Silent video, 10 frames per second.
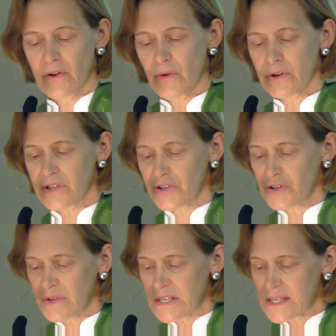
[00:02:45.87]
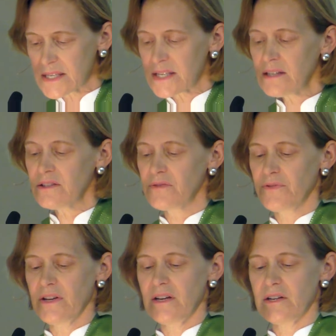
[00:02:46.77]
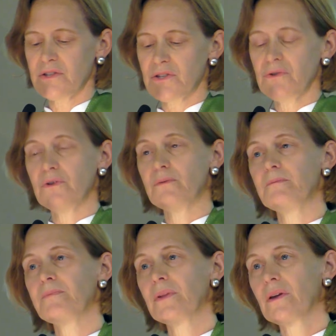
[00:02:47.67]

Or did you instinctively assume